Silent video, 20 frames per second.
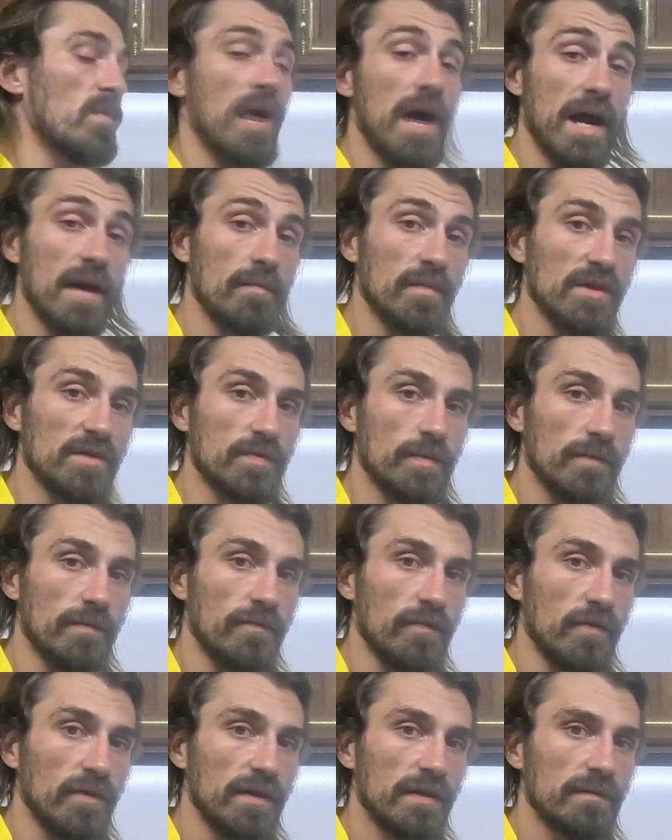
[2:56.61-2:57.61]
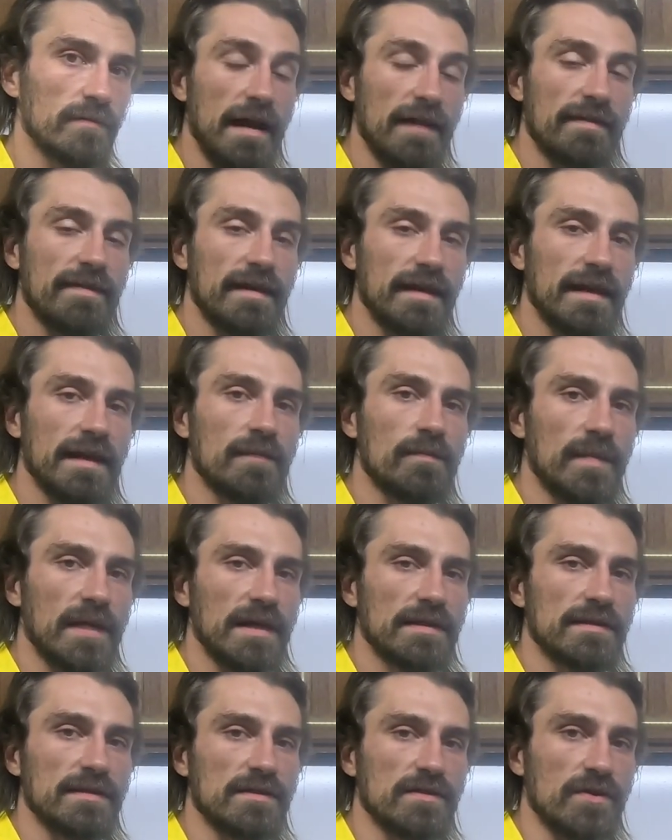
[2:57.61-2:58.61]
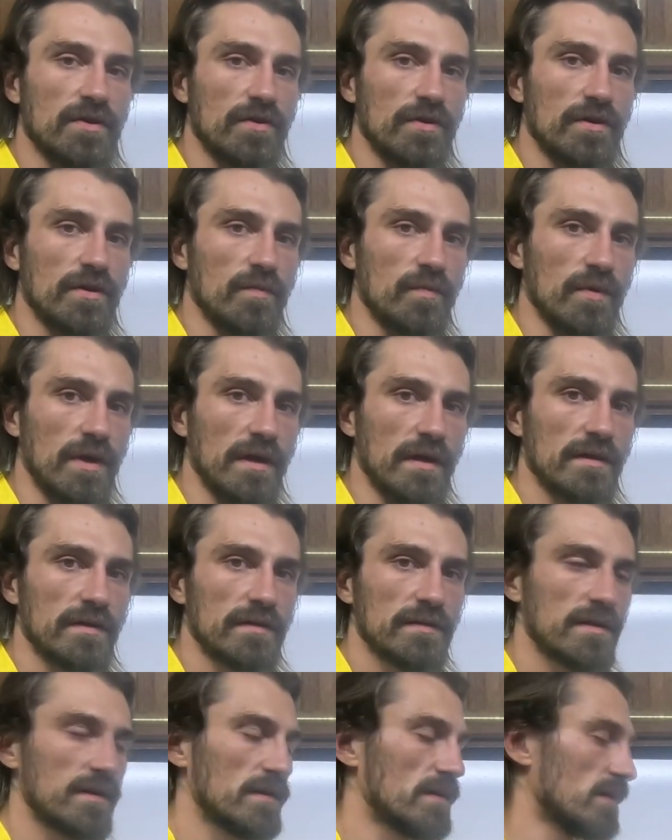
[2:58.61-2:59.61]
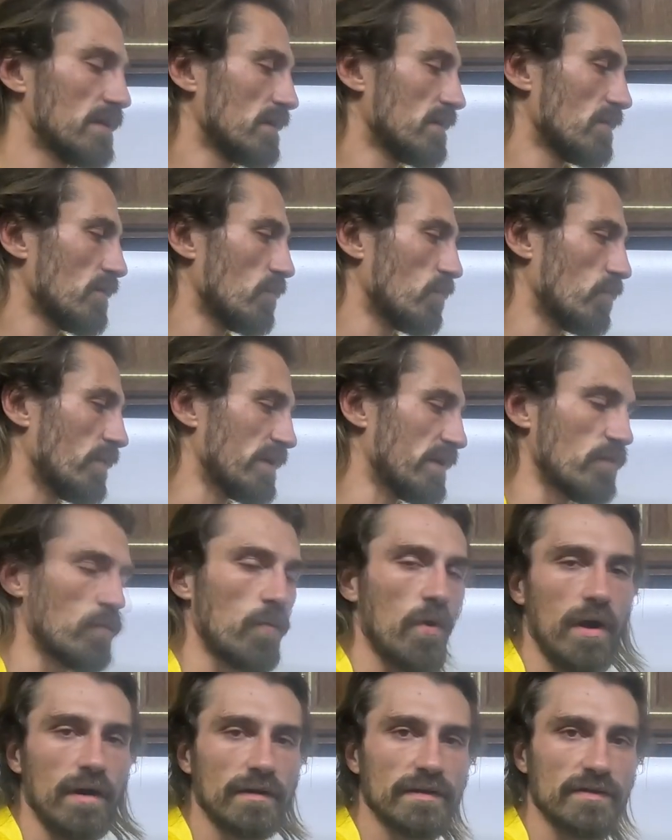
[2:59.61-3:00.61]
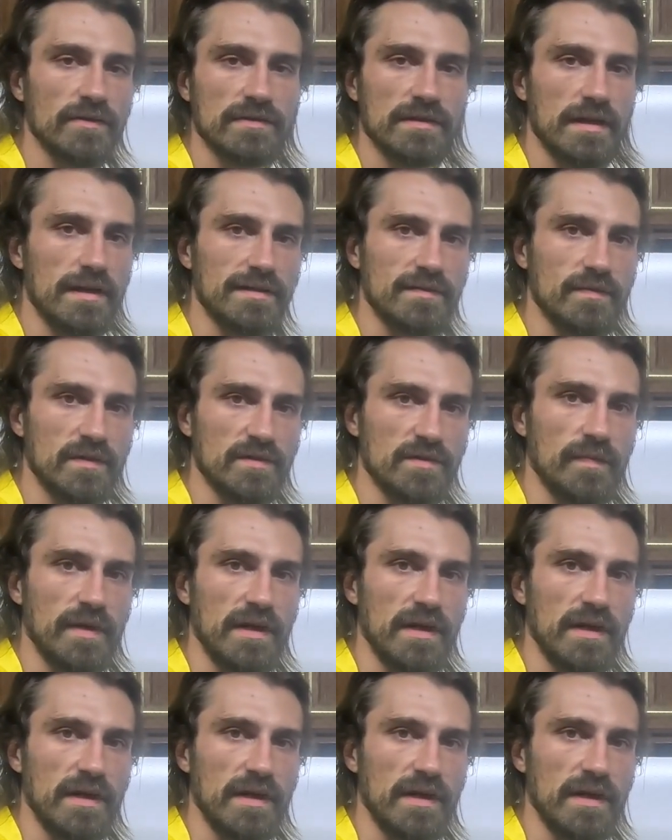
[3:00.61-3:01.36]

I much prefer it. I think it makes a sturdier product. When you walk, there's not as much